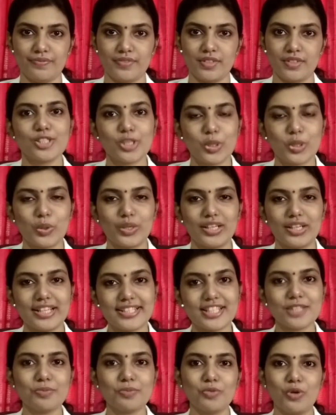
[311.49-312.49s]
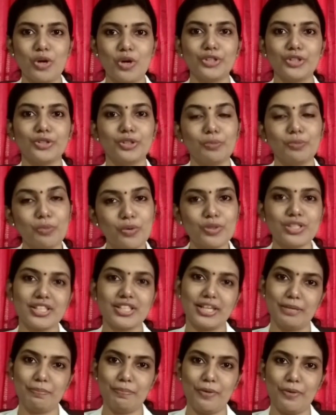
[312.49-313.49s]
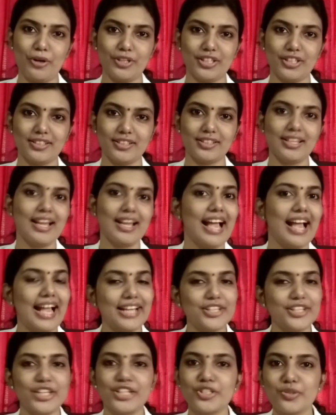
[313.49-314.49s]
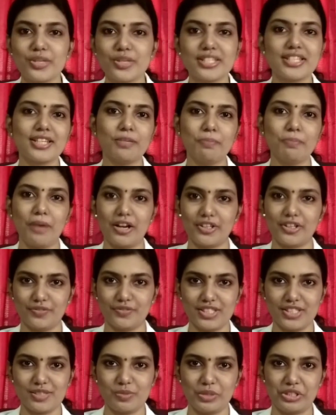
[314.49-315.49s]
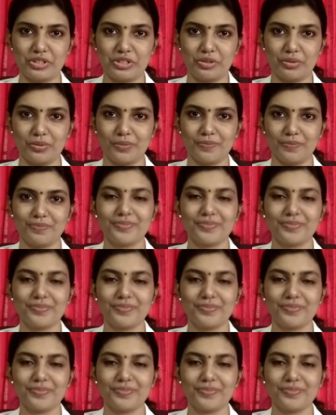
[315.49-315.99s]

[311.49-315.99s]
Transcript: So let us move on to the most important and interesting part of this video.